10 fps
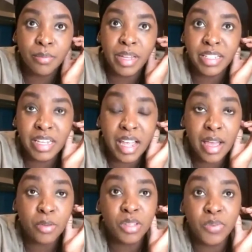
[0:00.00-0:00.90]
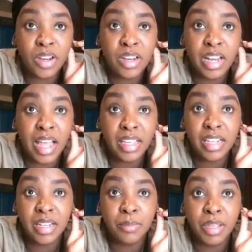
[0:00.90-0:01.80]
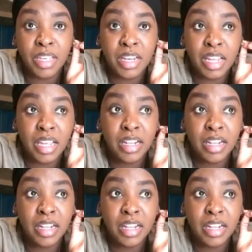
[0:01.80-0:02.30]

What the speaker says: But yeah, I was very lucky in the beginning.